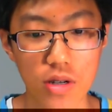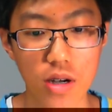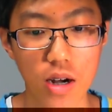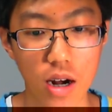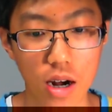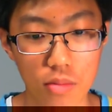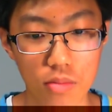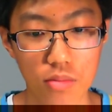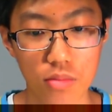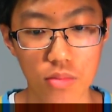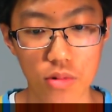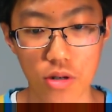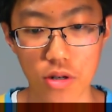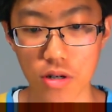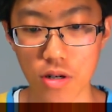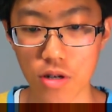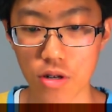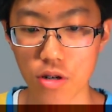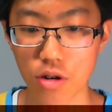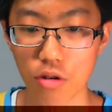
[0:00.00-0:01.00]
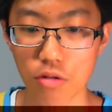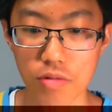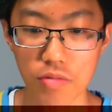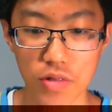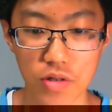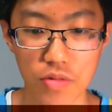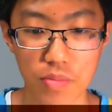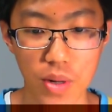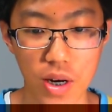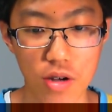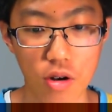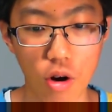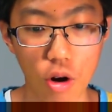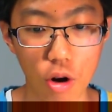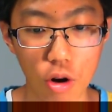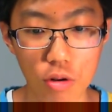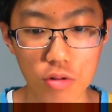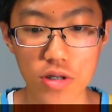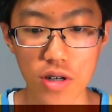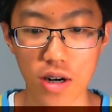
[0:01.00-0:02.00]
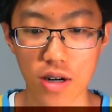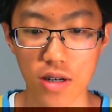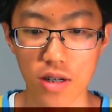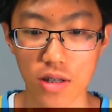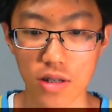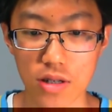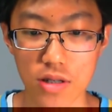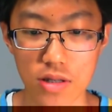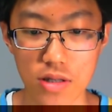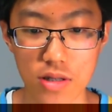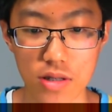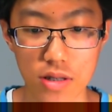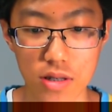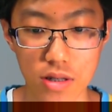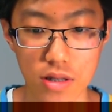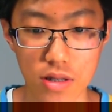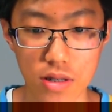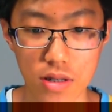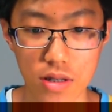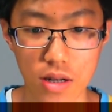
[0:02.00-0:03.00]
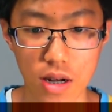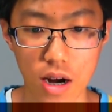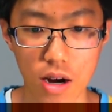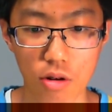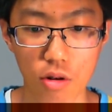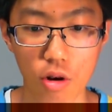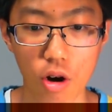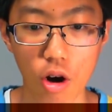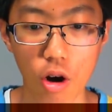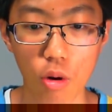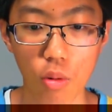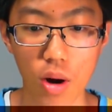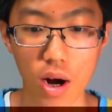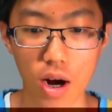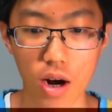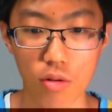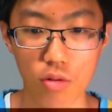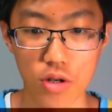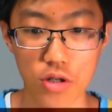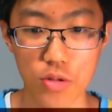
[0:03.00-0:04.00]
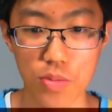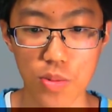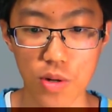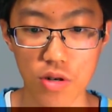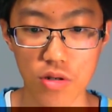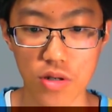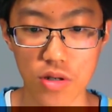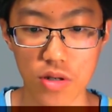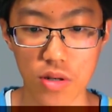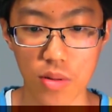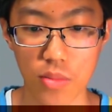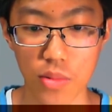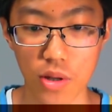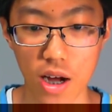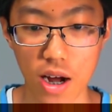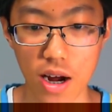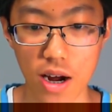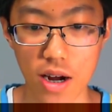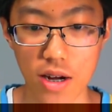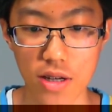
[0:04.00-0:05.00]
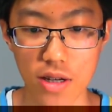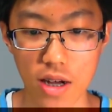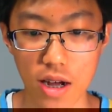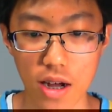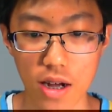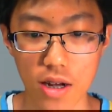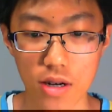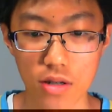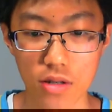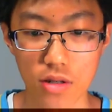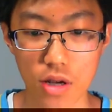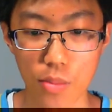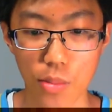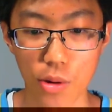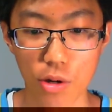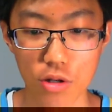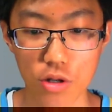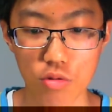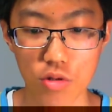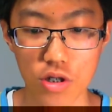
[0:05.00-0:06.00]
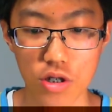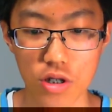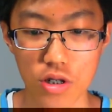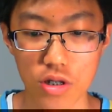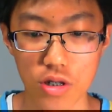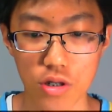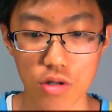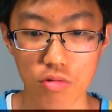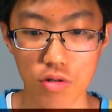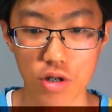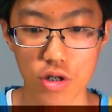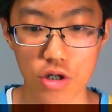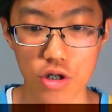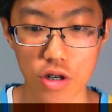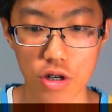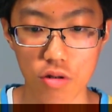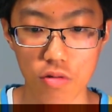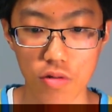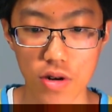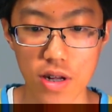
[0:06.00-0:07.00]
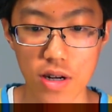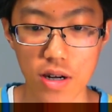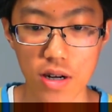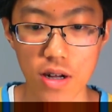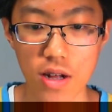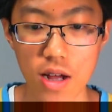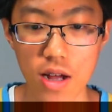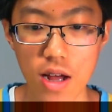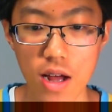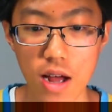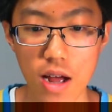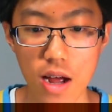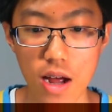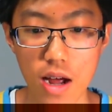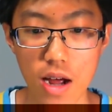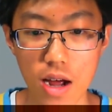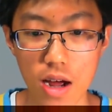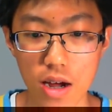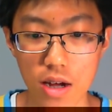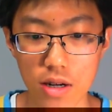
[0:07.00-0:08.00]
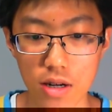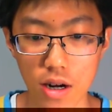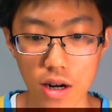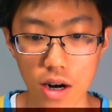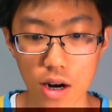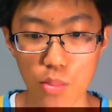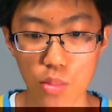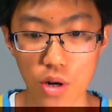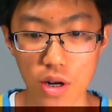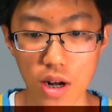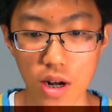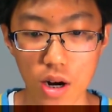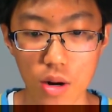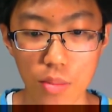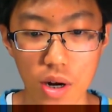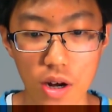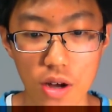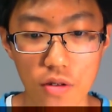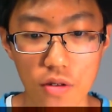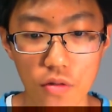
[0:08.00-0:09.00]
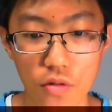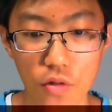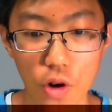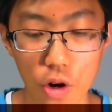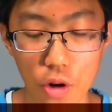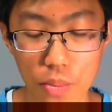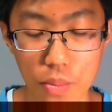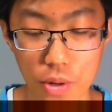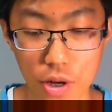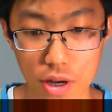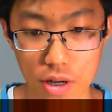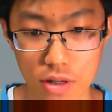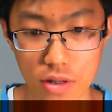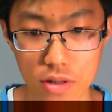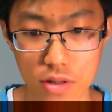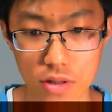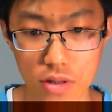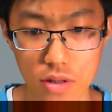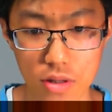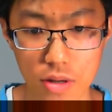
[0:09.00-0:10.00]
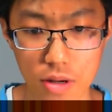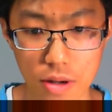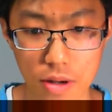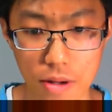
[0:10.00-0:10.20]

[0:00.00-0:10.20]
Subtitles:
yeah, I'm gonna go in with my own Ducklett. Now, oh wow, we're experiencing some lag, and the opponent switches into a Chikorita, and I bring out my Vulpix.